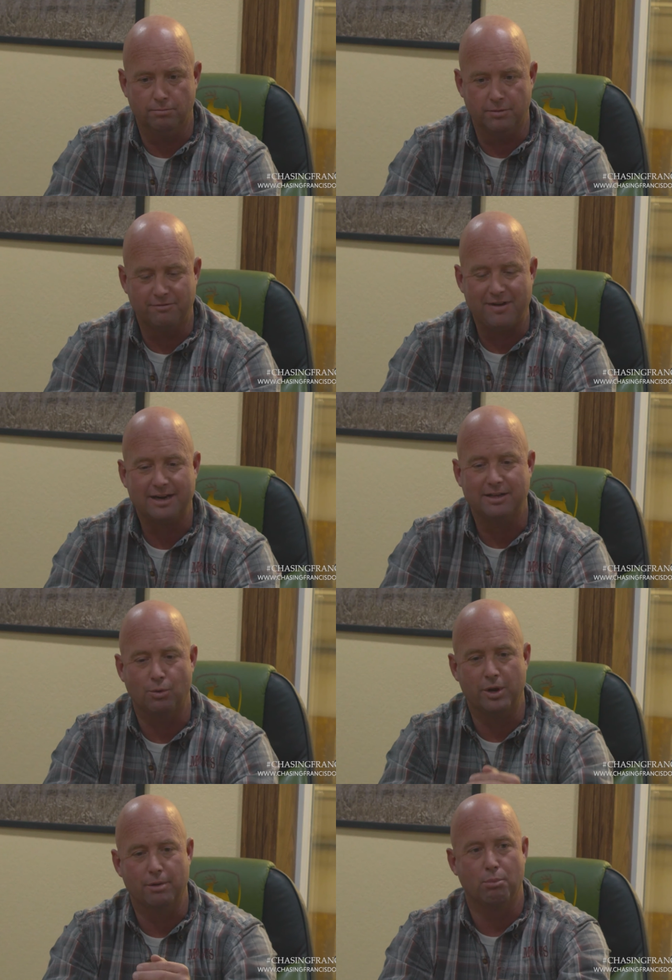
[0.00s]
the fact that
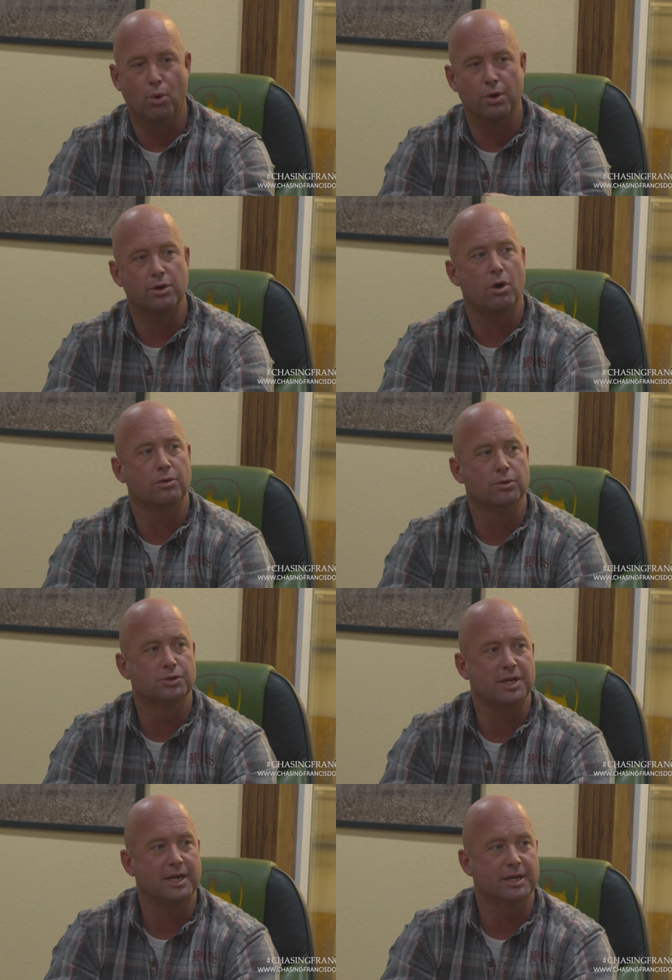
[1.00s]
we aborted all
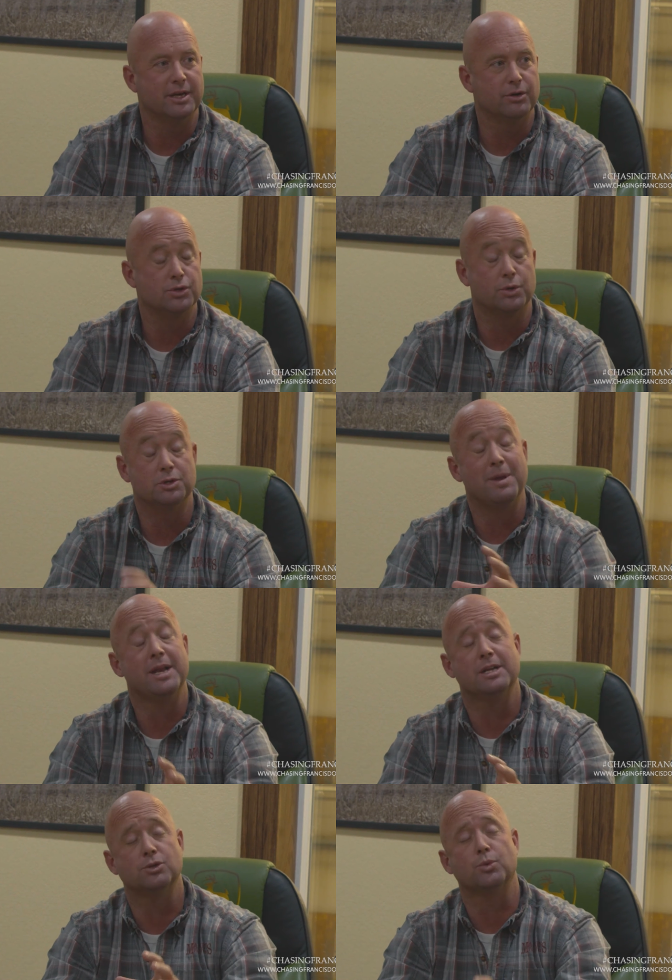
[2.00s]
those second ears, or as
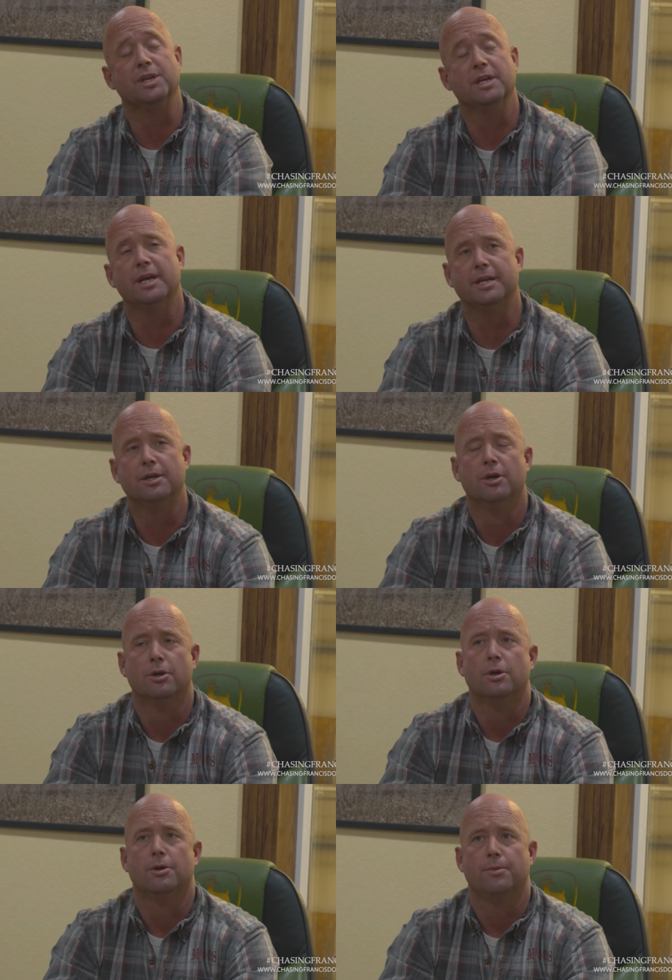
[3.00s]
many as we did,
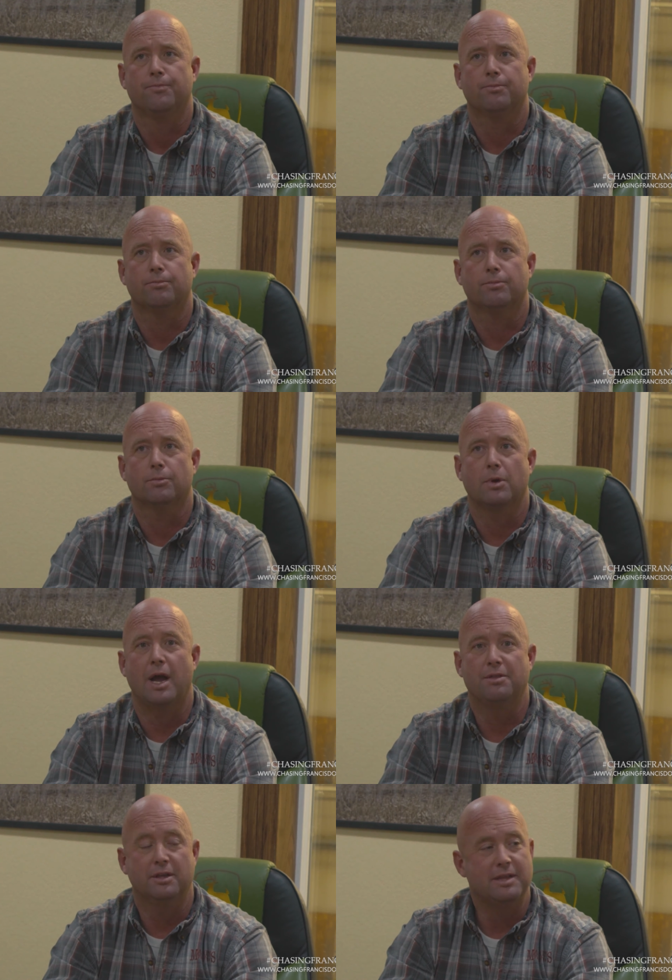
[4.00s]

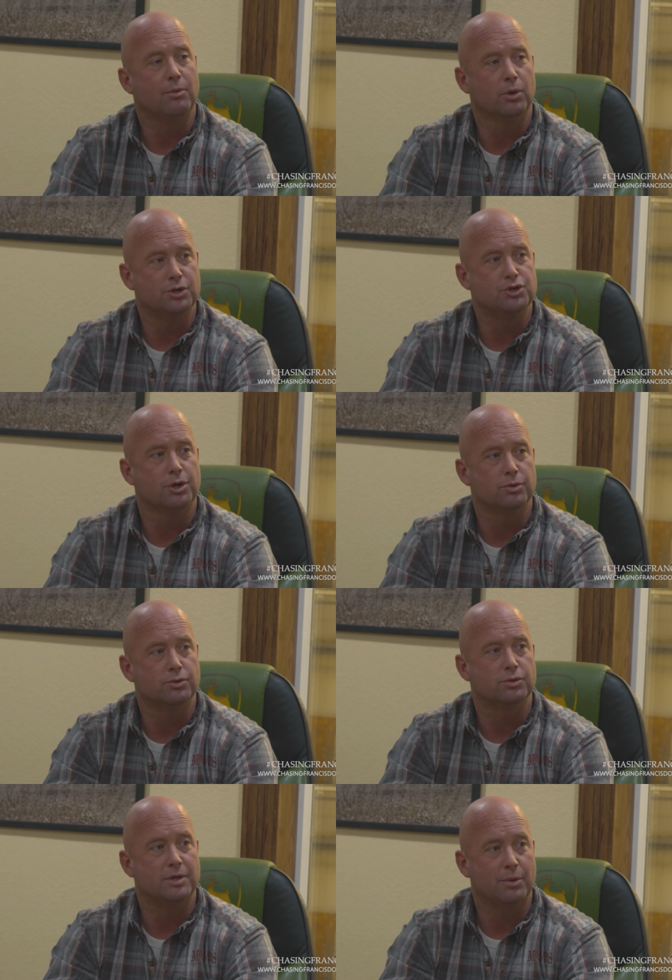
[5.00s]
I think that really
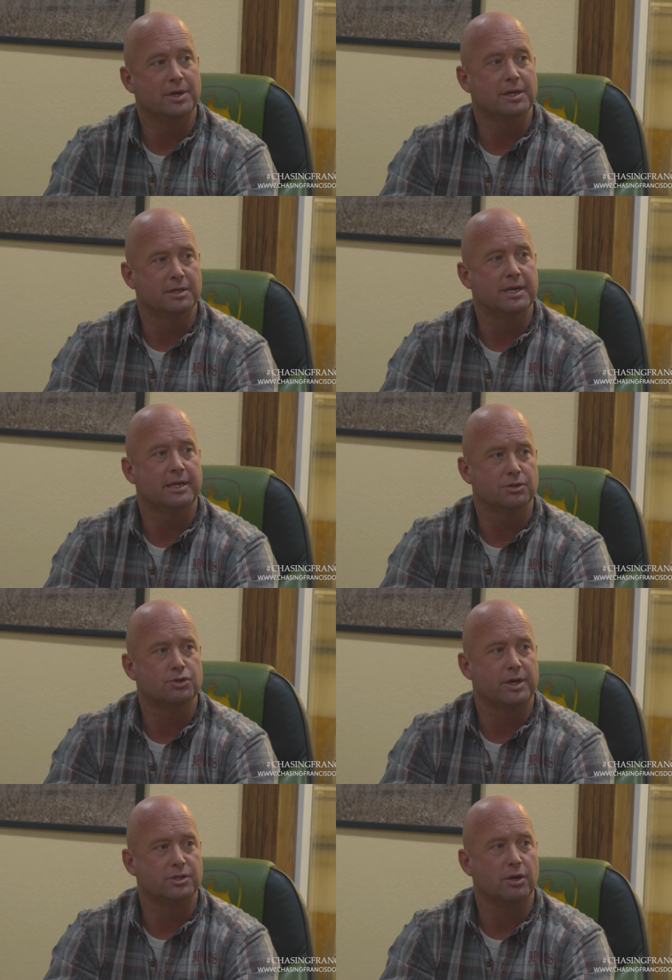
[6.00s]
shows that we need to take the
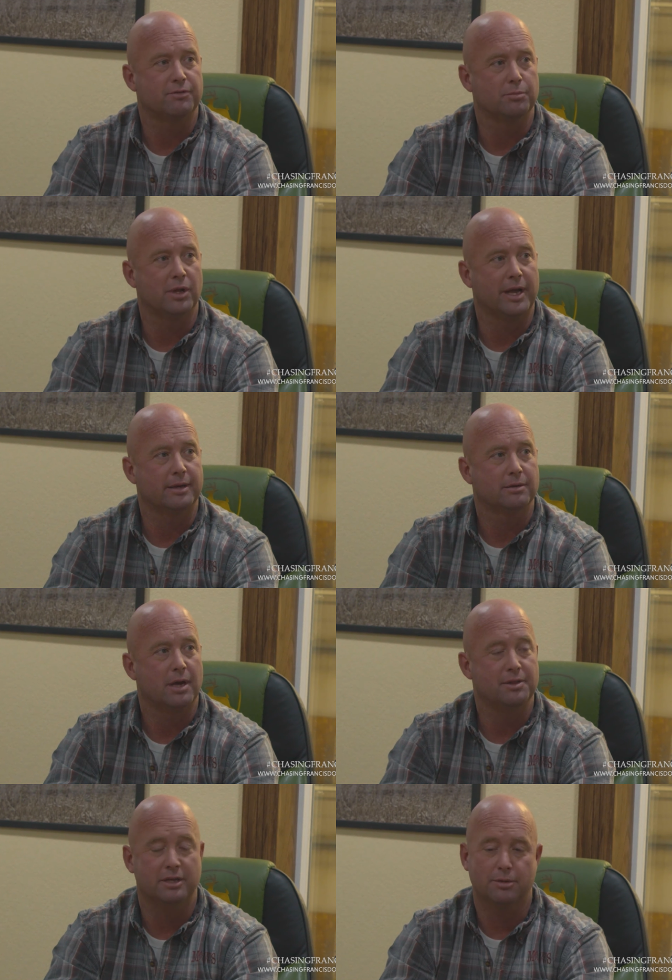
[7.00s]
stress off the
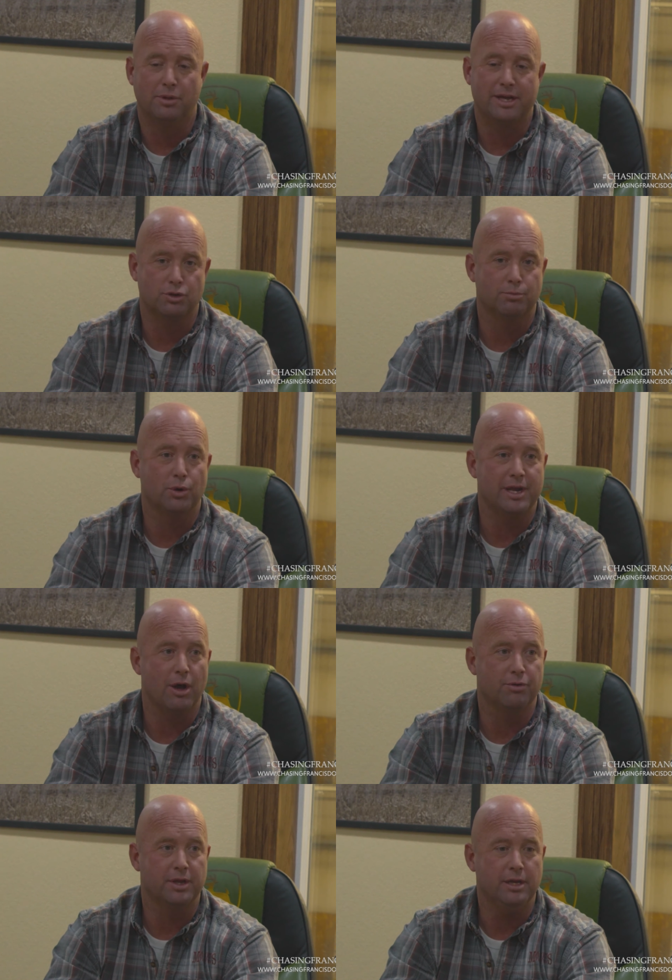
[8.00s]
plant. I think the plants are pretty
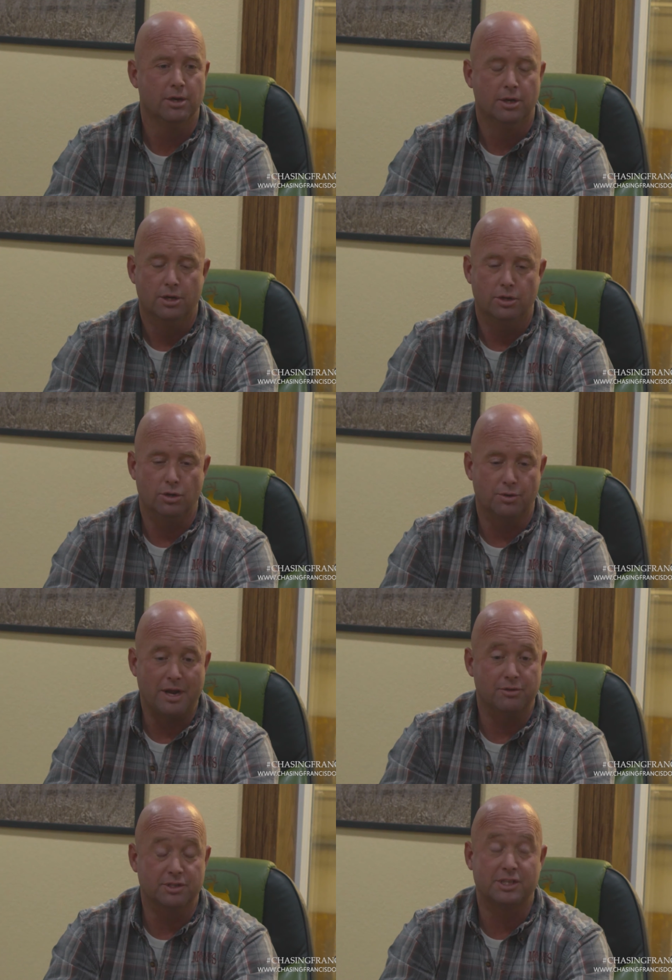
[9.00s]
healthy.
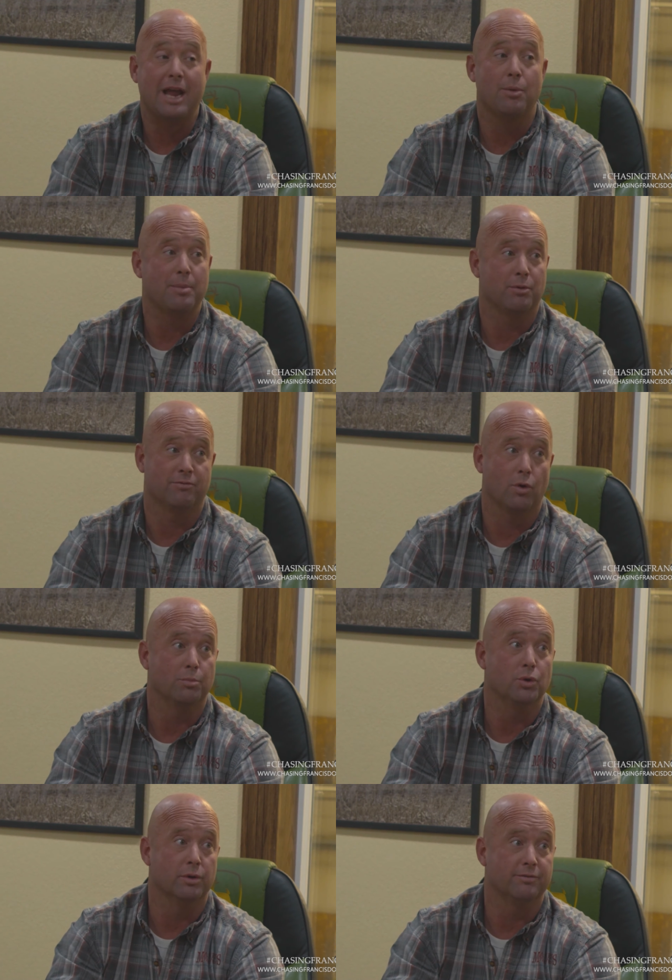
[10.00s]
Now the Xyway performed
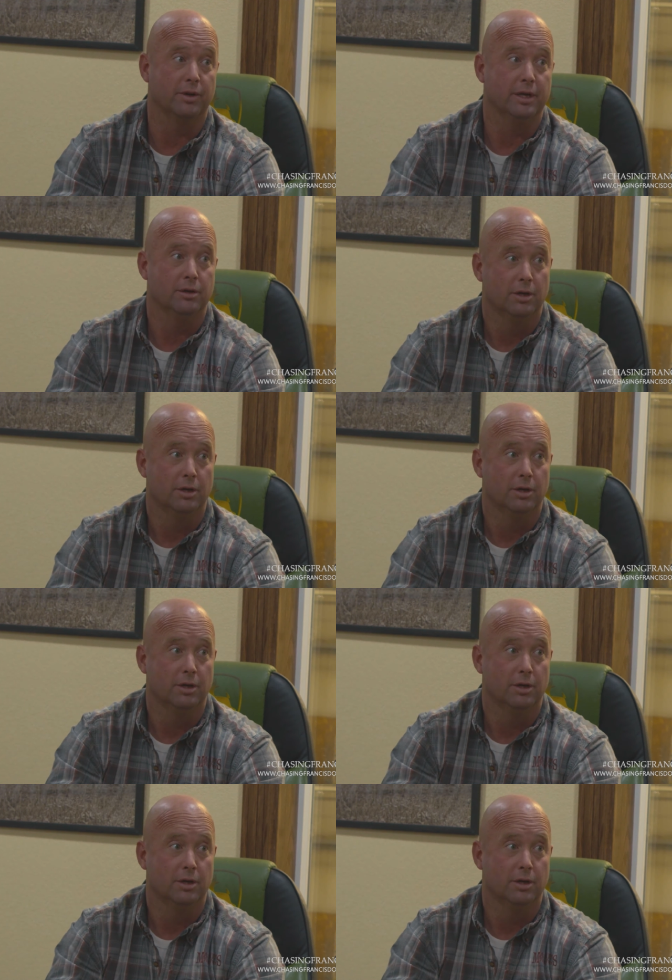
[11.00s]
beautifully.